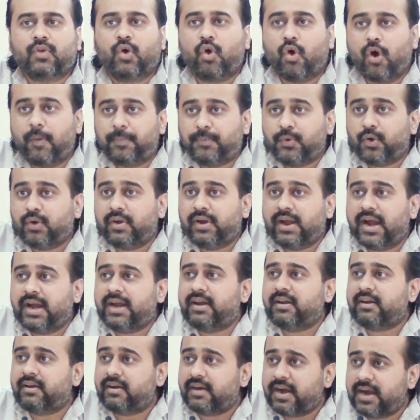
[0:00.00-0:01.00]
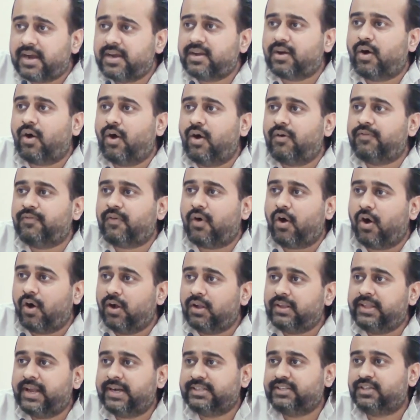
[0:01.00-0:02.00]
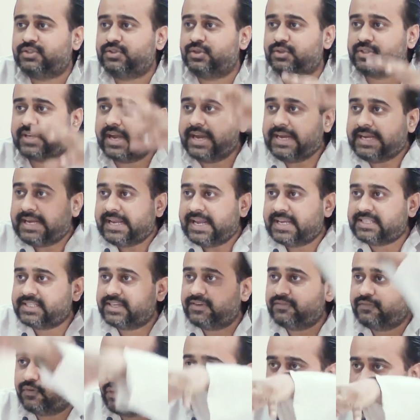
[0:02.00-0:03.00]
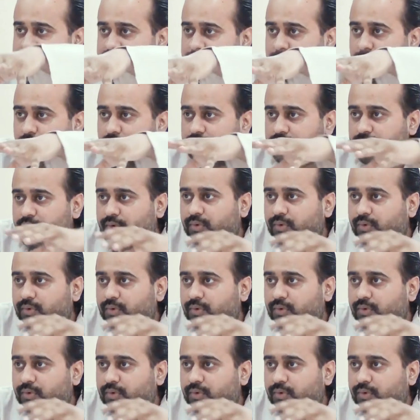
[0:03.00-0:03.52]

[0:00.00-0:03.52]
Hope to get rid of all that the society has enforced upon